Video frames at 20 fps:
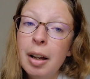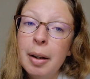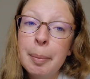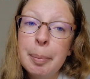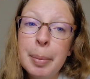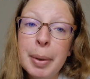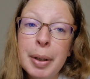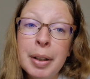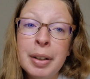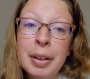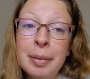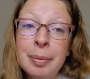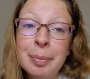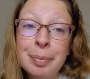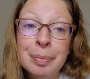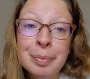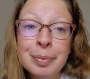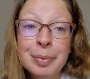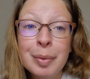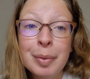But
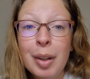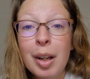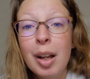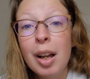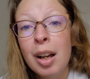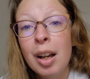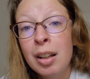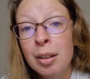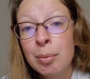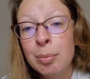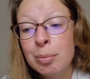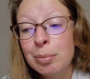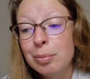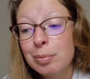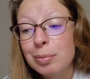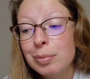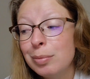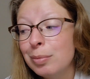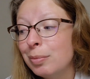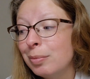um, I'm
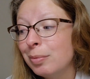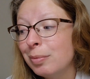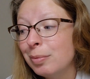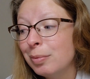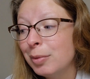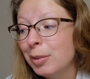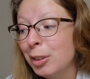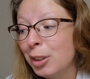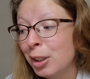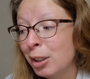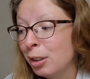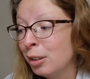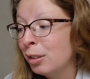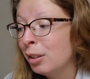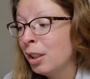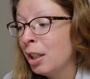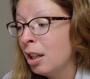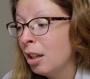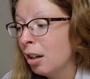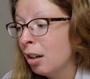
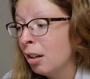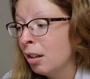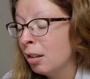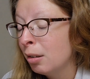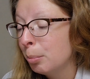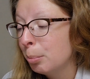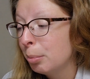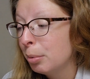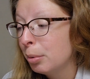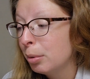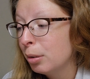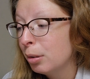literally up.